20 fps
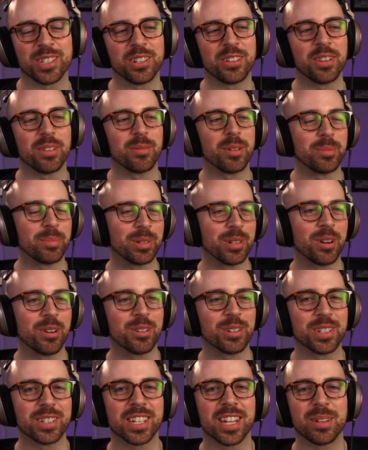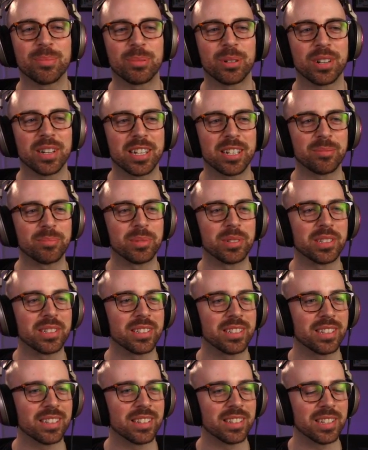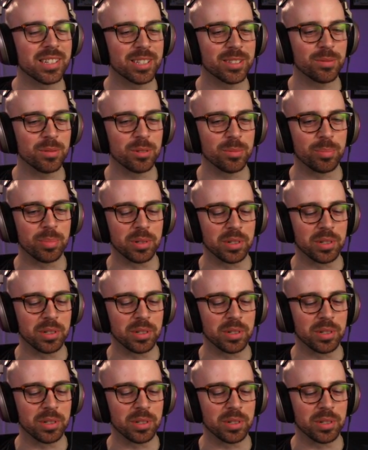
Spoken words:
I know that might be hard to comprehend, but this will